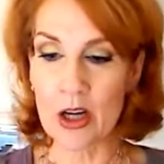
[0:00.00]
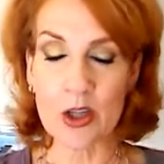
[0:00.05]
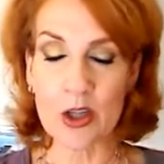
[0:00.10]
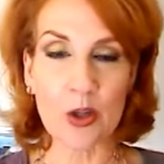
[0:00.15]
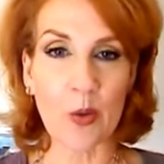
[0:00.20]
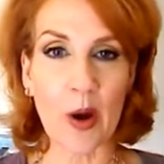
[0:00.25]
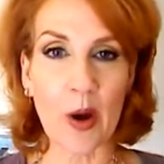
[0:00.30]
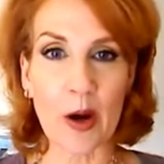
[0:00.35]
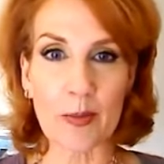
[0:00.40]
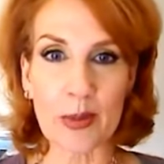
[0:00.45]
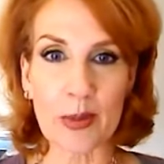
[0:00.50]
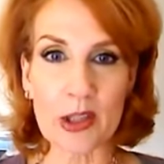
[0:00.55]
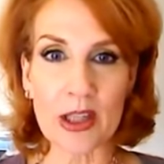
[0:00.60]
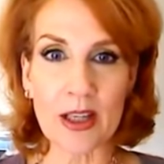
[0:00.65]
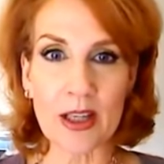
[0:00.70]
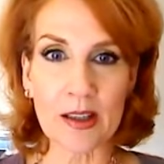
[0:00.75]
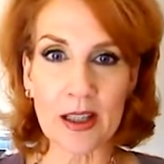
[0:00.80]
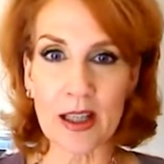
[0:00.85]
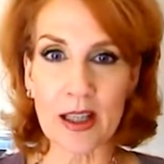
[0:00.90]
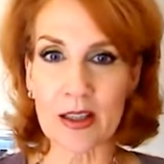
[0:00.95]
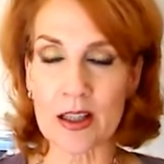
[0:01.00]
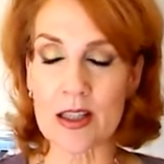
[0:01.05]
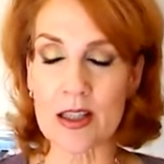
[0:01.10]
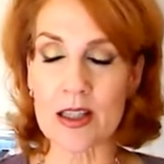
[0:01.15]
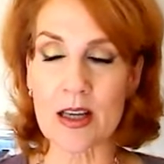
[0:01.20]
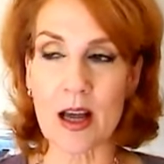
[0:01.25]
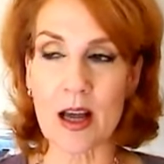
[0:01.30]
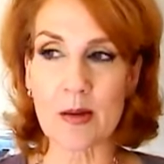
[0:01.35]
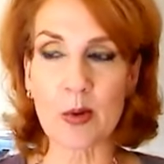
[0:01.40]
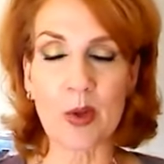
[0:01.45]
to wear, particularly at this
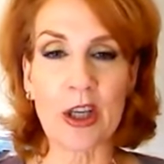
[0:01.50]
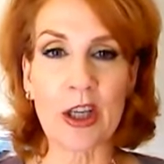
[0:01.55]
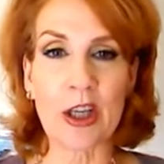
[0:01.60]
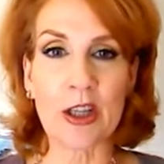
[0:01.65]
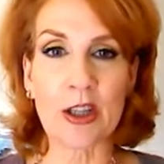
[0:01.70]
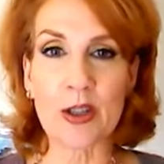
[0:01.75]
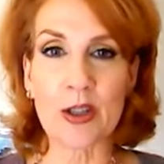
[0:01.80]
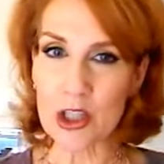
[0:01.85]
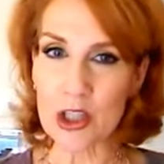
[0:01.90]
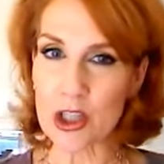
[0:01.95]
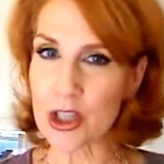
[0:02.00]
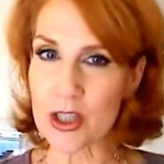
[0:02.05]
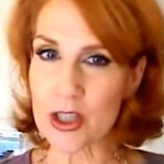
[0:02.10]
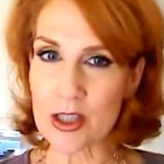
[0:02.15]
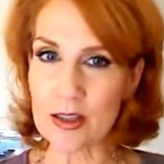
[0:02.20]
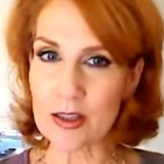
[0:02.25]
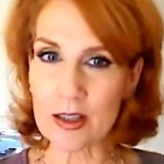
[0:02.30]
time of year. It's just a